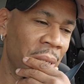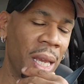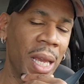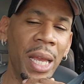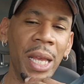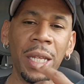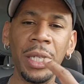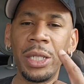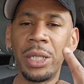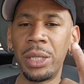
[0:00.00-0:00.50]

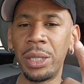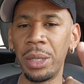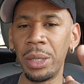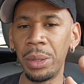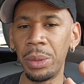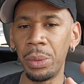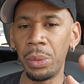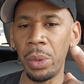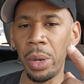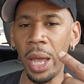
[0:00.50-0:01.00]
It's
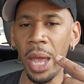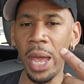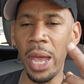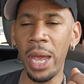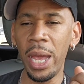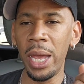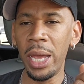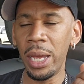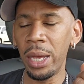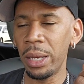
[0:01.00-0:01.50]

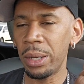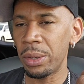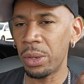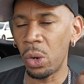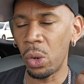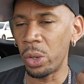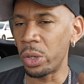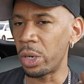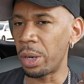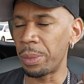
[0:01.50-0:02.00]

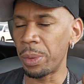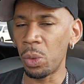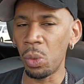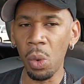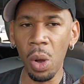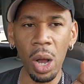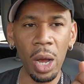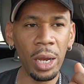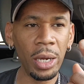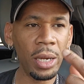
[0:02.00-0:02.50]
number
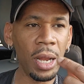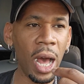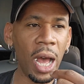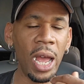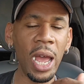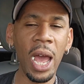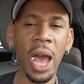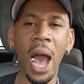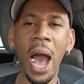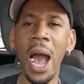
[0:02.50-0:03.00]
one,
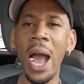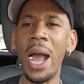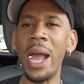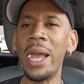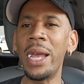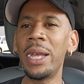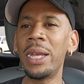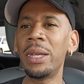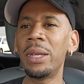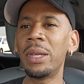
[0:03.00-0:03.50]

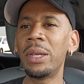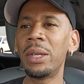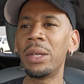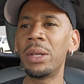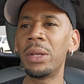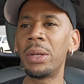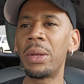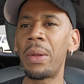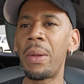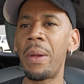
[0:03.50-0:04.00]
I
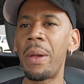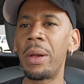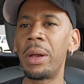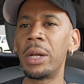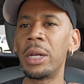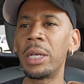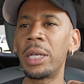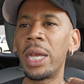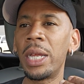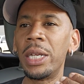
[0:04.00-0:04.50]

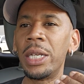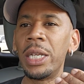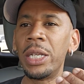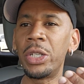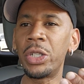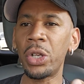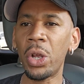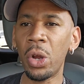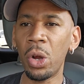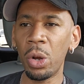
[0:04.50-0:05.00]
can
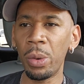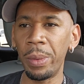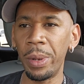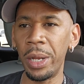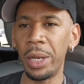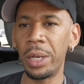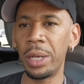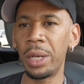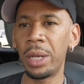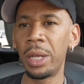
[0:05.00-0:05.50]

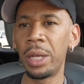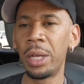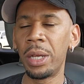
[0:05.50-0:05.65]
determine